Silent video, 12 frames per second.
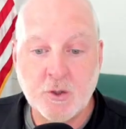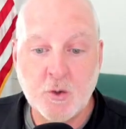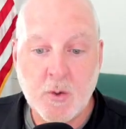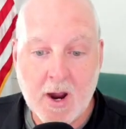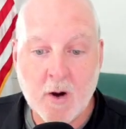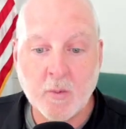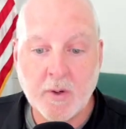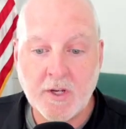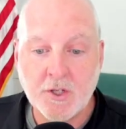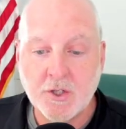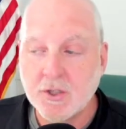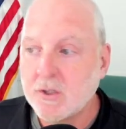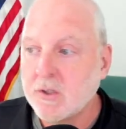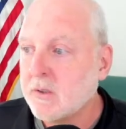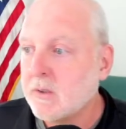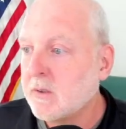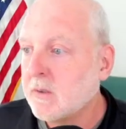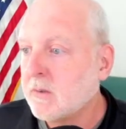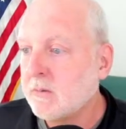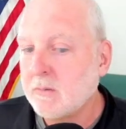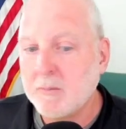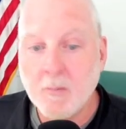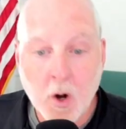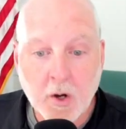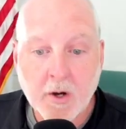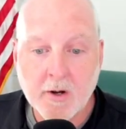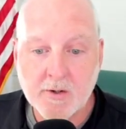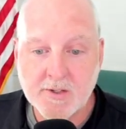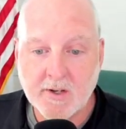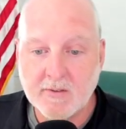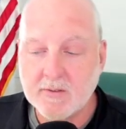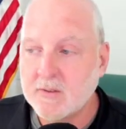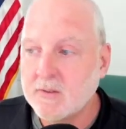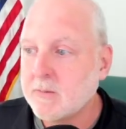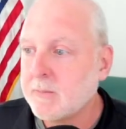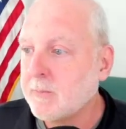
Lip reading: do outreach. market ourselves.